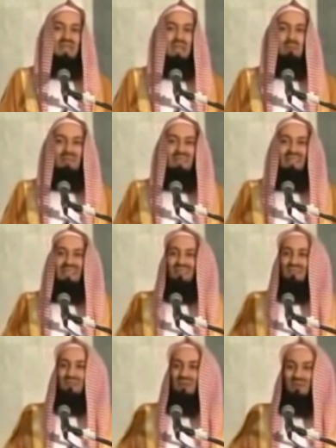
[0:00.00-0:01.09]
to be happy
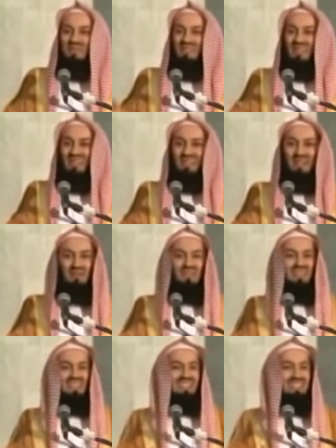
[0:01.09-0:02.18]
to go, mashallah, now and
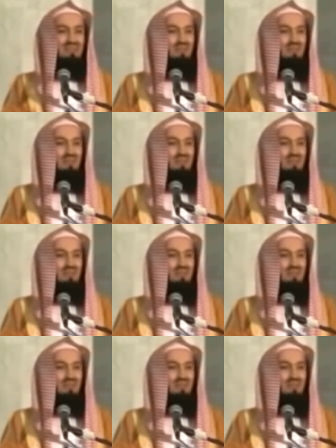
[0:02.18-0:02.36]
again